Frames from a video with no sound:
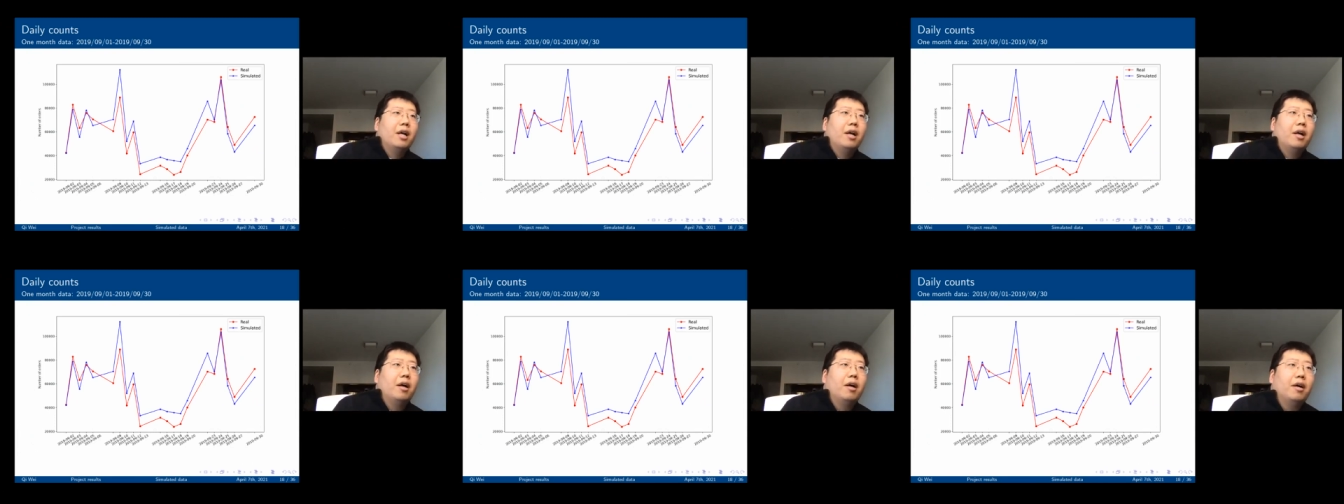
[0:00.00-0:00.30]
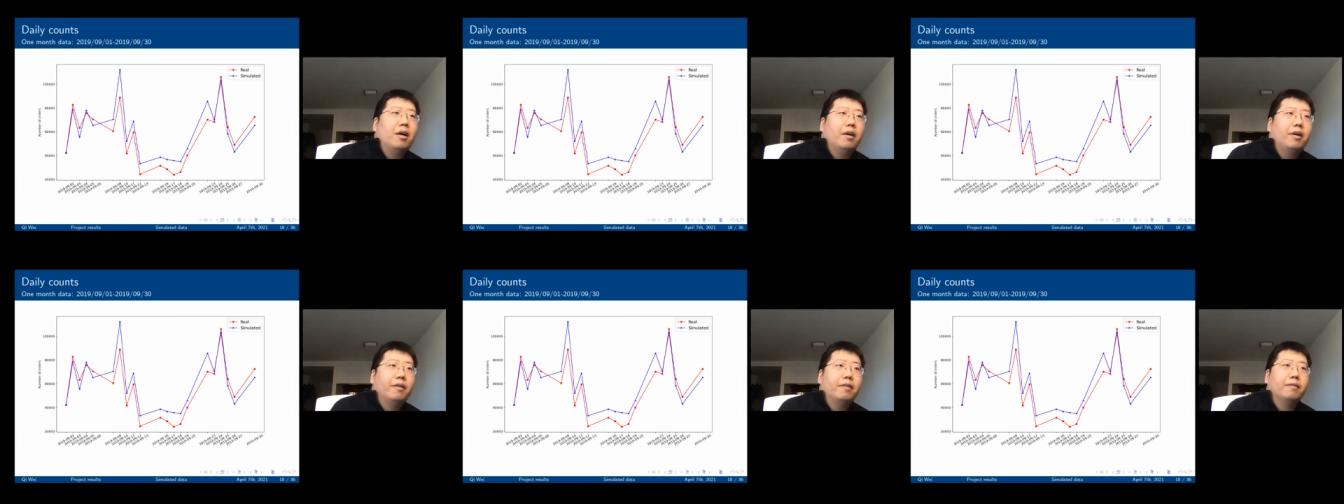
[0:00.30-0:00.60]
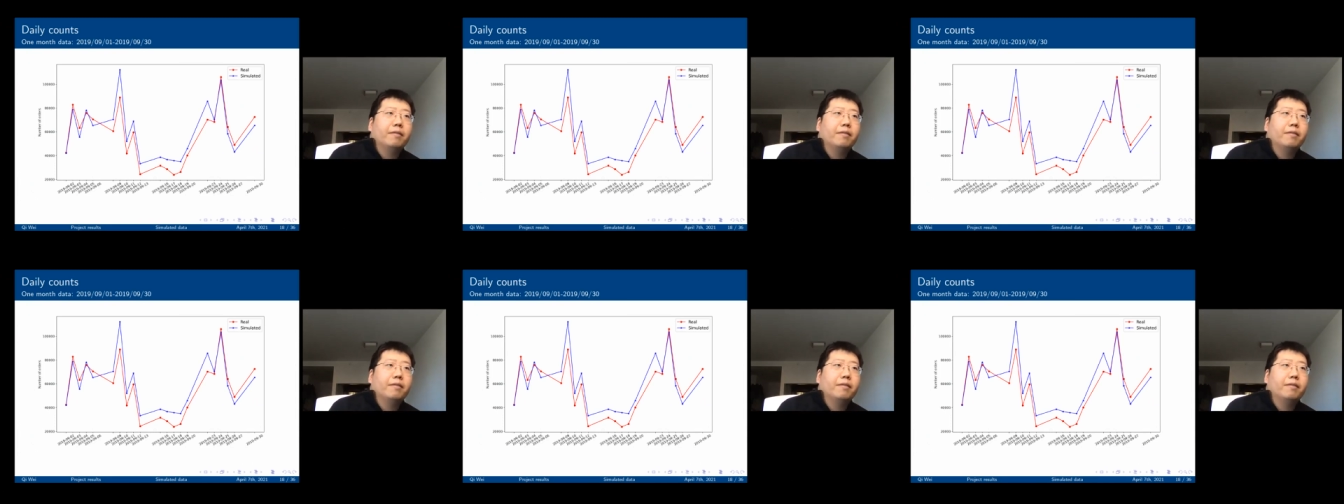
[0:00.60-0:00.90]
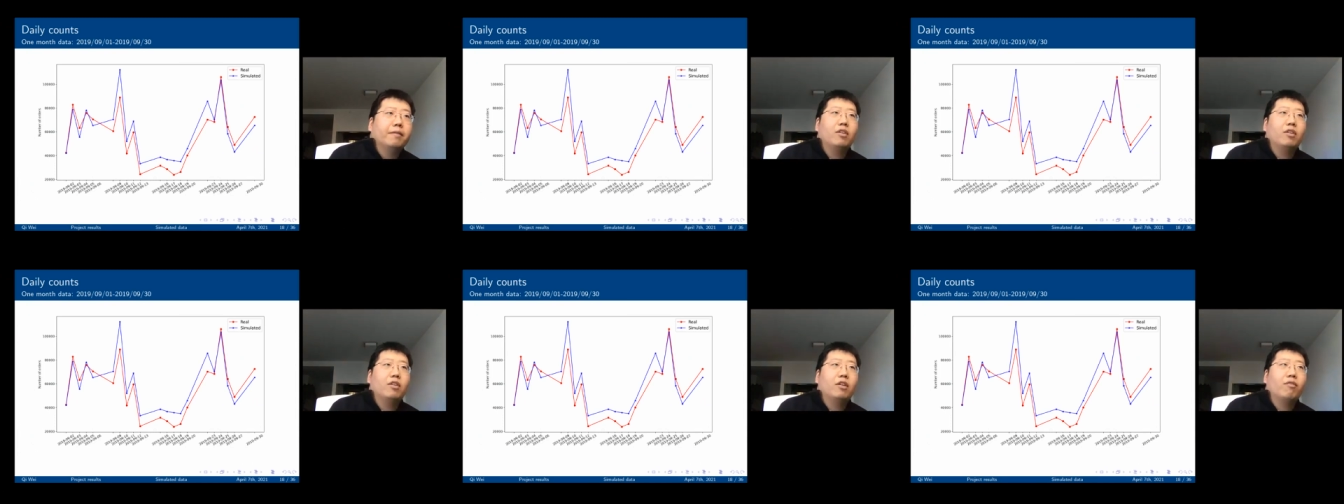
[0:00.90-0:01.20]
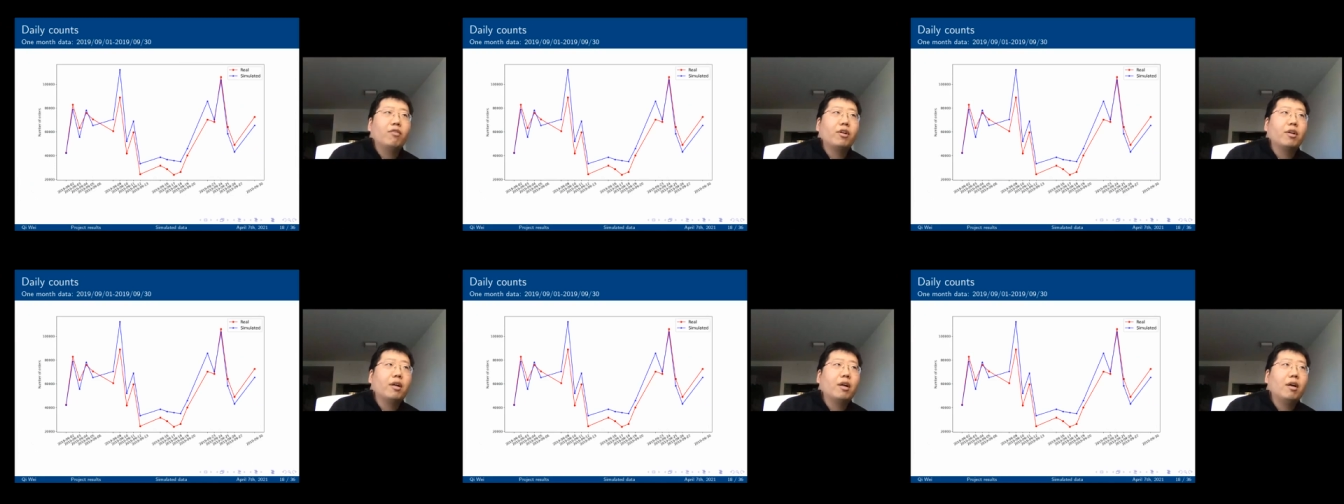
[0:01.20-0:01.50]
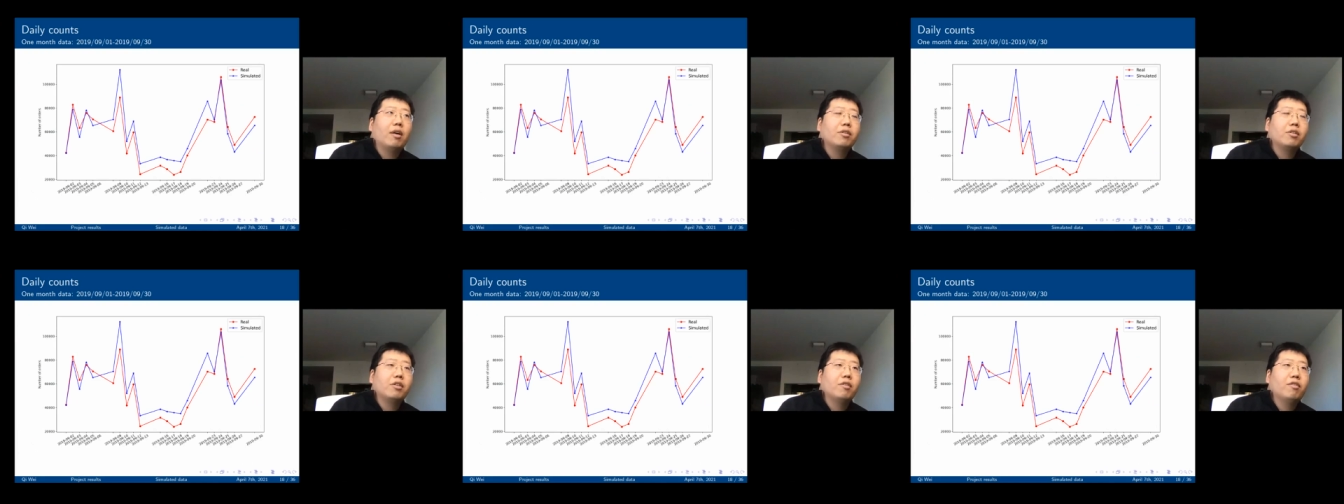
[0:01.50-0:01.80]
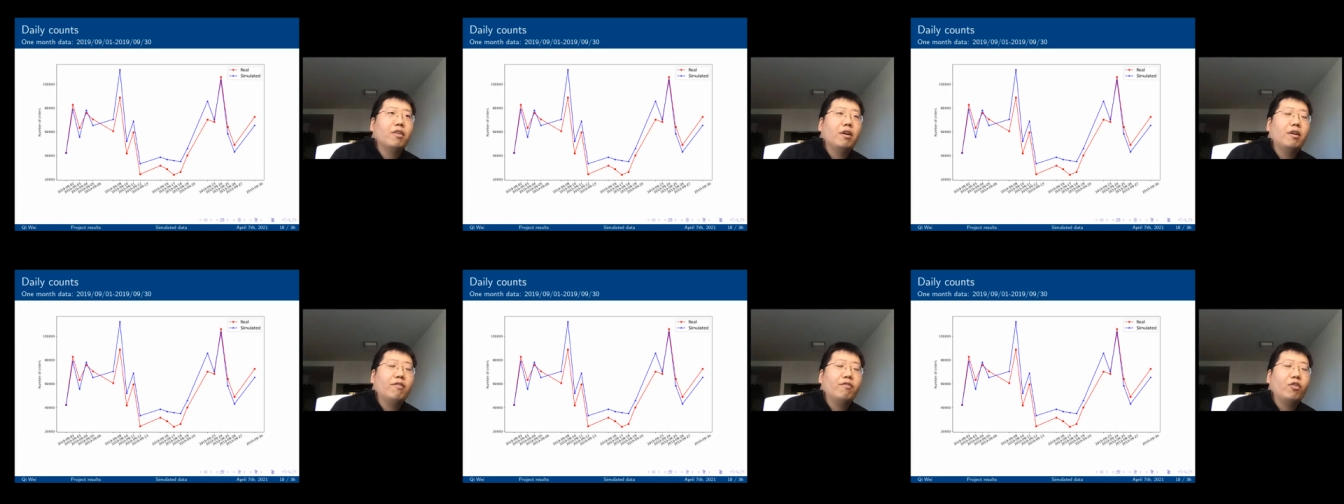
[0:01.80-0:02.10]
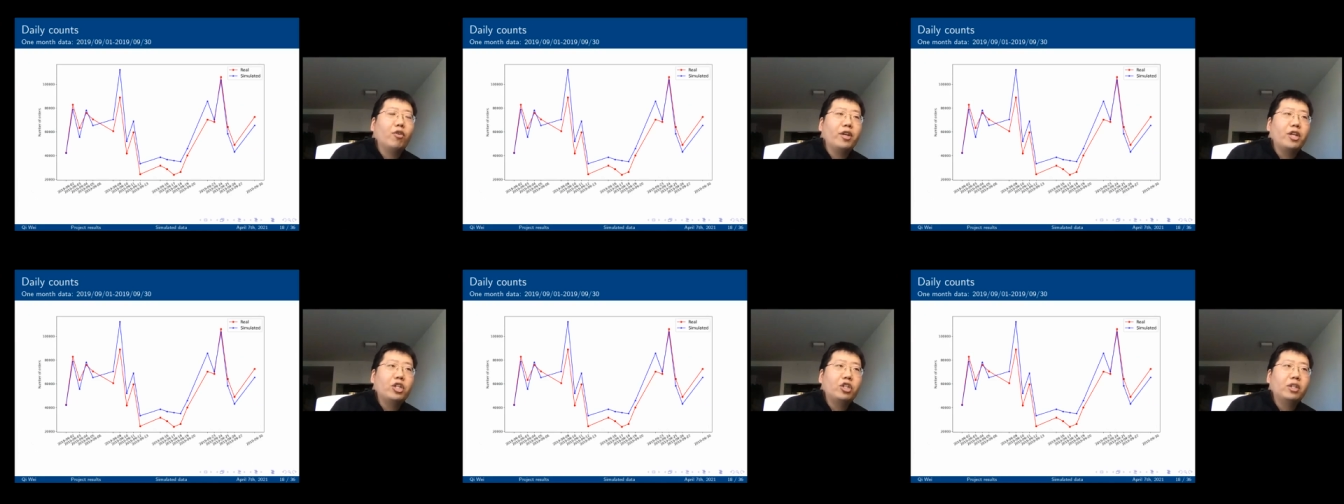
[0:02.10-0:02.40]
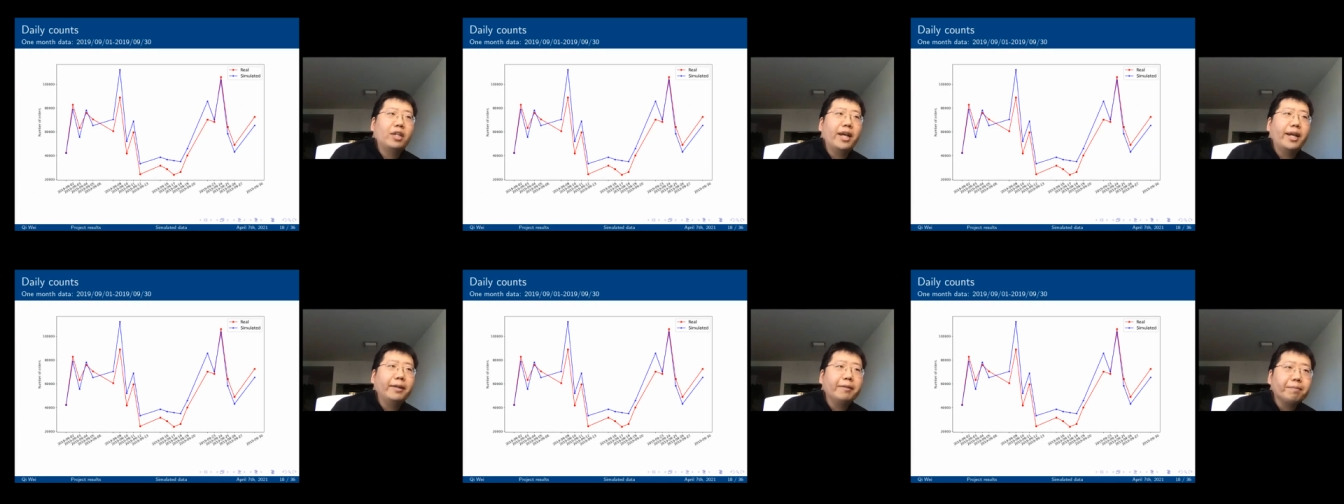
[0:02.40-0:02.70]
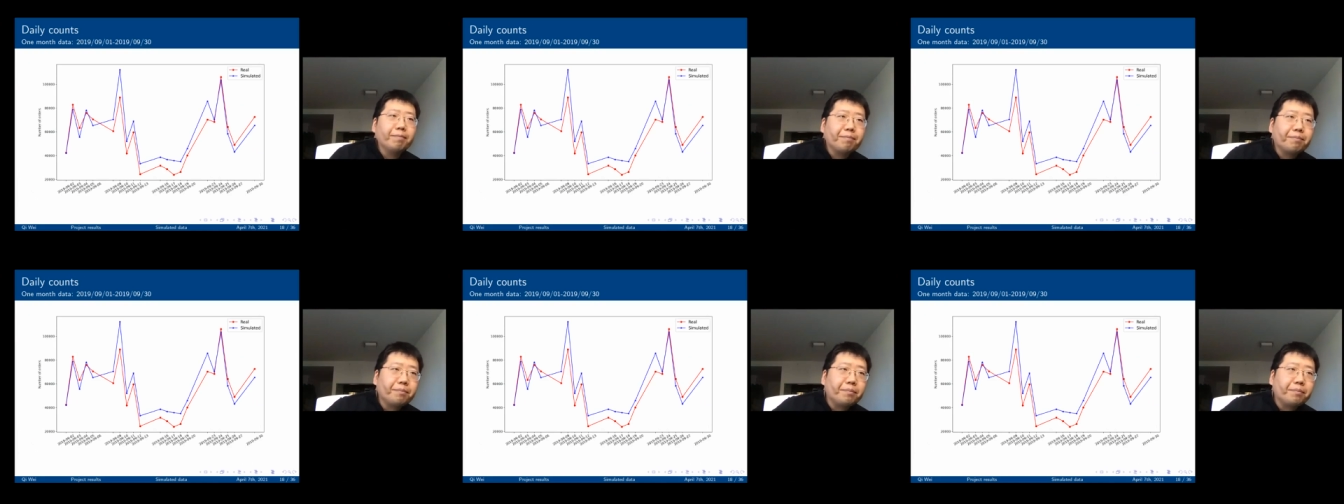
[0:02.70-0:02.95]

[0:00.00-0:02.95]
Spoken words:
of different accounts of for each day.